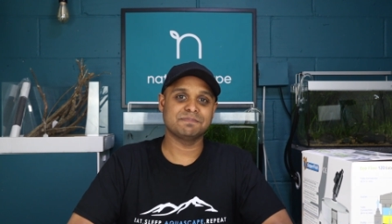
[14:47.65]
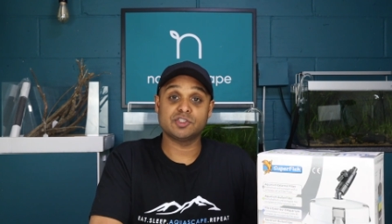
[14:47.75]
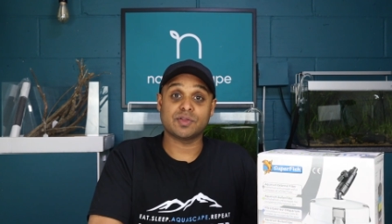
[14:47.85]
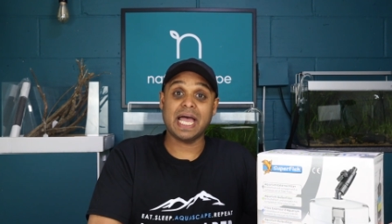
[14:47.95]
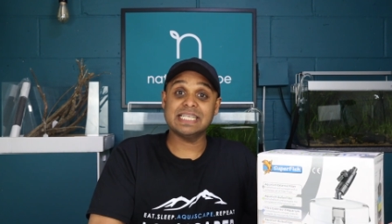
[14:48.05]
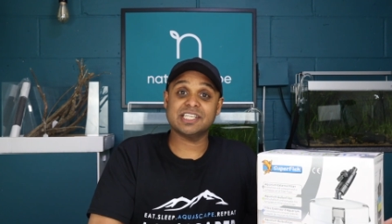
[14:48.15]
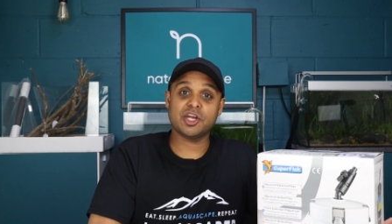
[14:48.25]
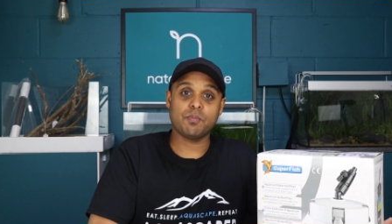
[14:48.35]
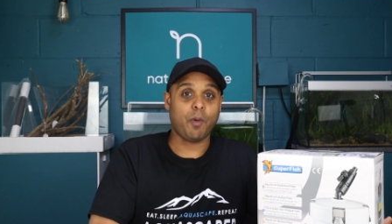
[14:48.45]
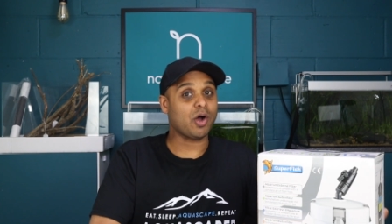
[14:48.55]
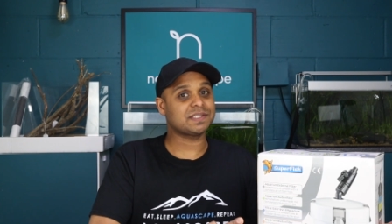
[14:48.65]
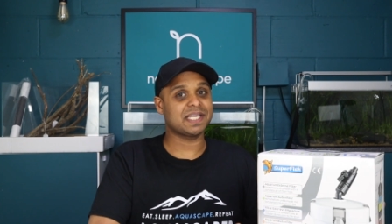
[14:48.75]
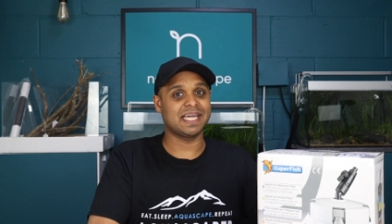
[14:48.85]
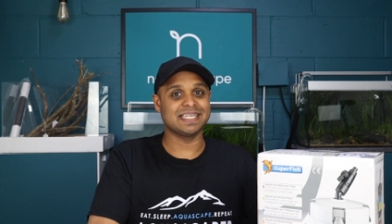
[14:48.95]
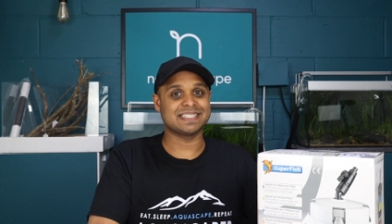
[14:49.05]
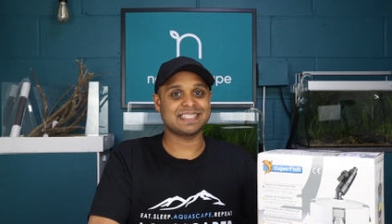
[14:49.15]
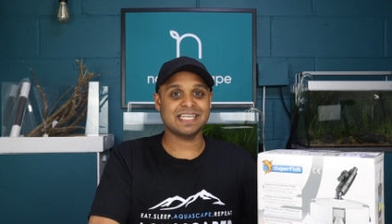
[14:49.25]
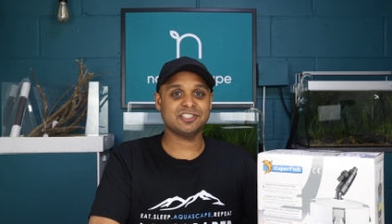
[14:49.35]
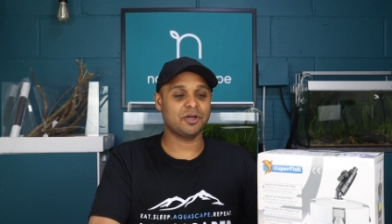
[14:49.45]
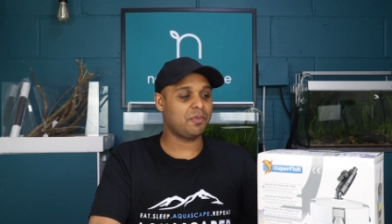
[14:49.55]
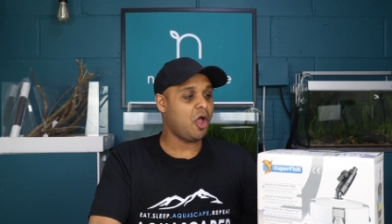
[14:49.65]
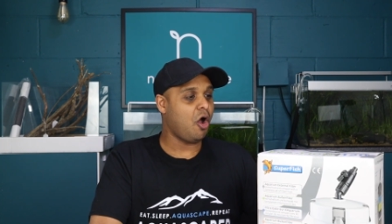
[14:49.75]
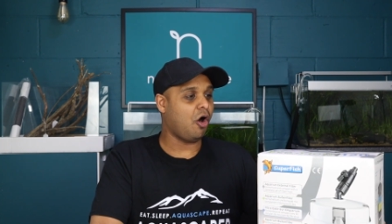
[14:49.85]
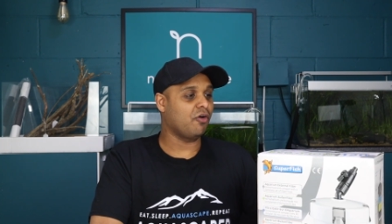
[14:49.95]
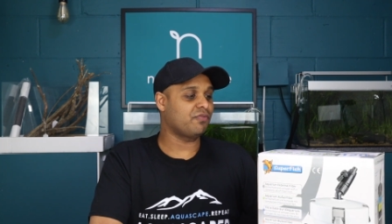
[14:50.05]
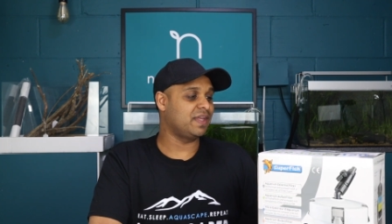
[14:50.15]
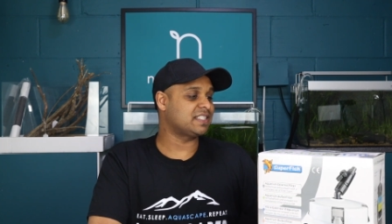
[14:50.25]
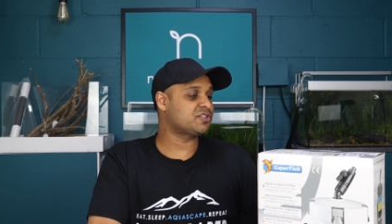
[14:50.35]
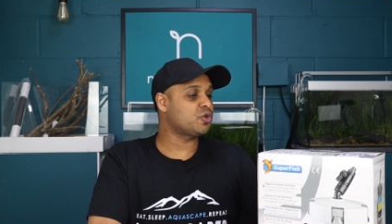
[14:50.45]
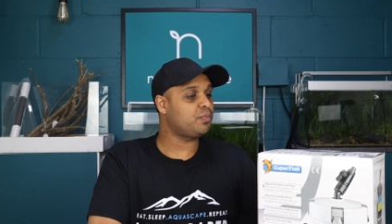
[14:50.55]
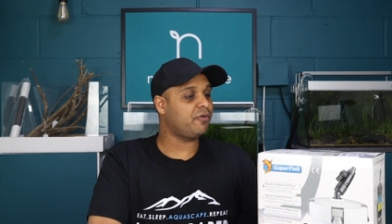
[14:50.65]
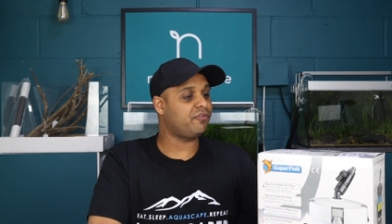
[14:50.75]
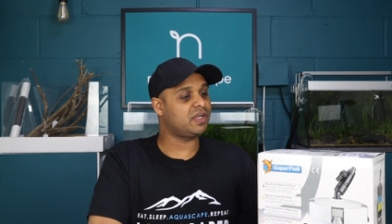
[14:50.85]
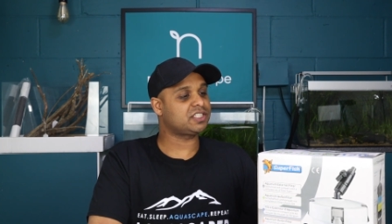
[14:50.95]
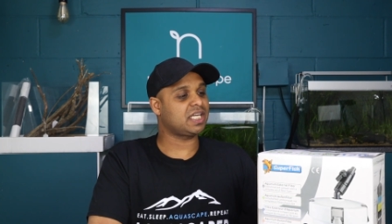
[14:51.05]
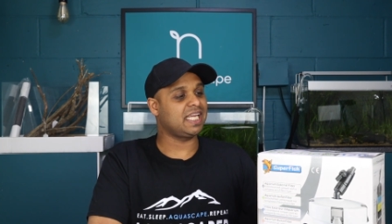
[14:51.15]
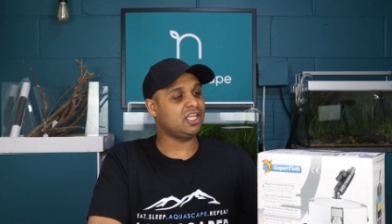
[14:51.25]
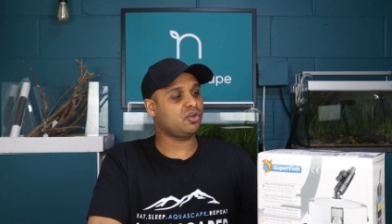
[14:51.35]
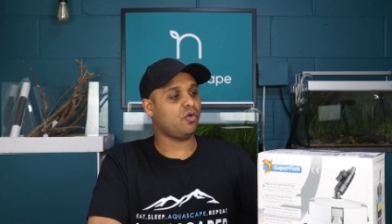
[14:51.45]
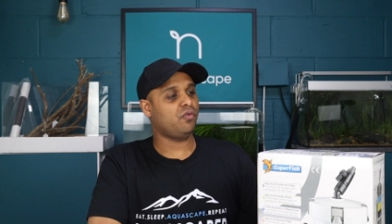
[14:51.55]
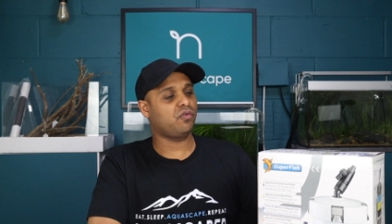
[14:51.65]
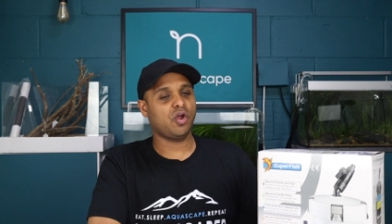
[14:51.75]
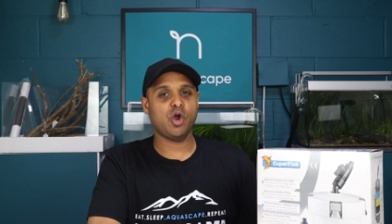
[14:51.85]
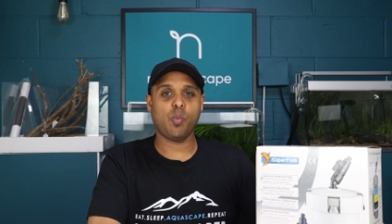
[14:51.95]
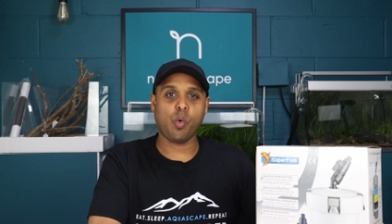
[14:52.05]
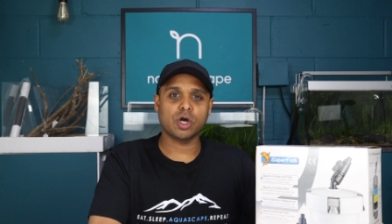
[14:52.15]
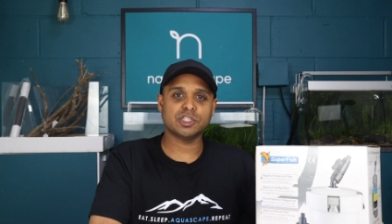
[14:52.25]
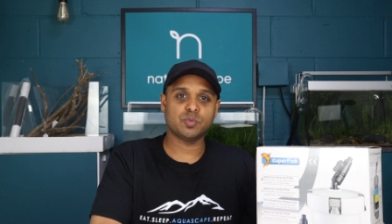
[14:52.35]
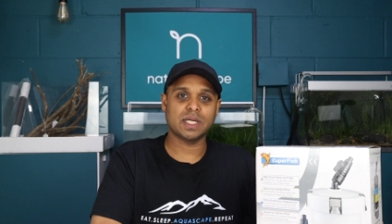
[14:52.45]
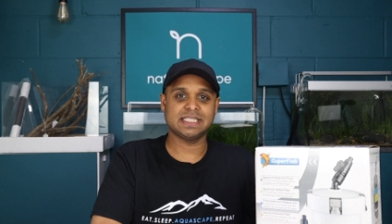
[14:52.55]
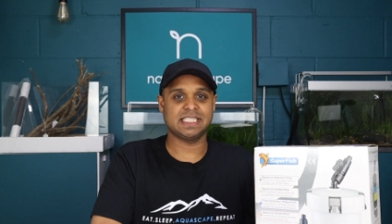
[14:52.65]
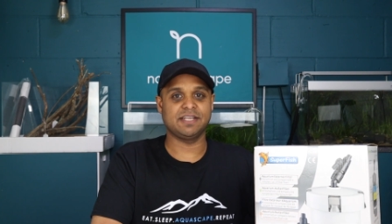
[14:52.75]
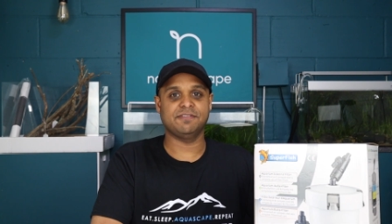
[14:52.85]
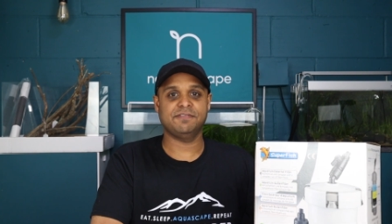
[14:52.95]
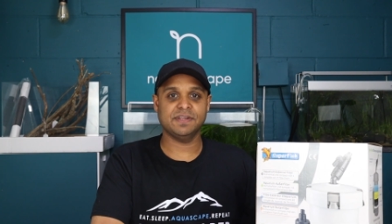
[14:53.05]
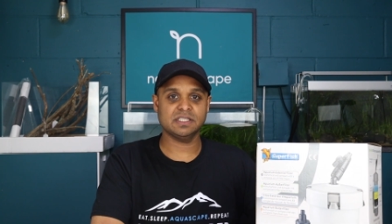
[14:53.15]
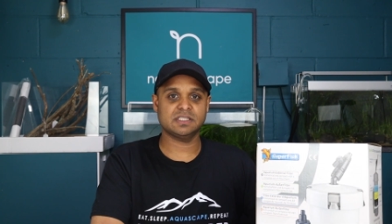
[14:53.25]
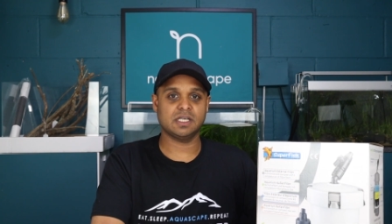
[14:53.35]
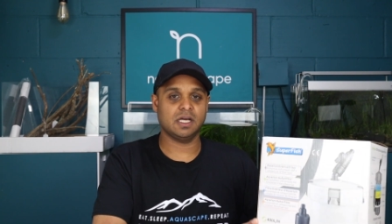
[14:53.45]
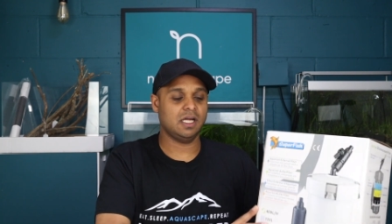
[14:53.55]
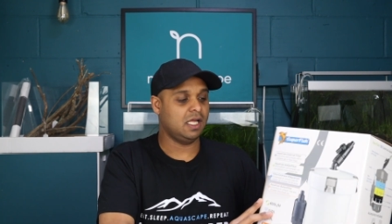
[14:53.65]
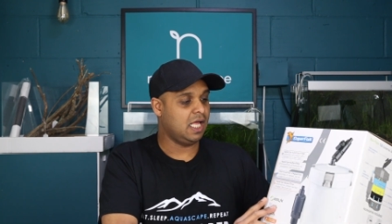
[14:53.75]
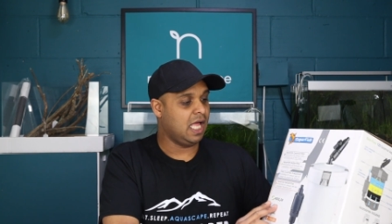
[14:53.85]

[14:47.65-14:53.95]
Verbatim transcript: So that is an unboxing and a setup of this Superfish EcoFlow 120 filter.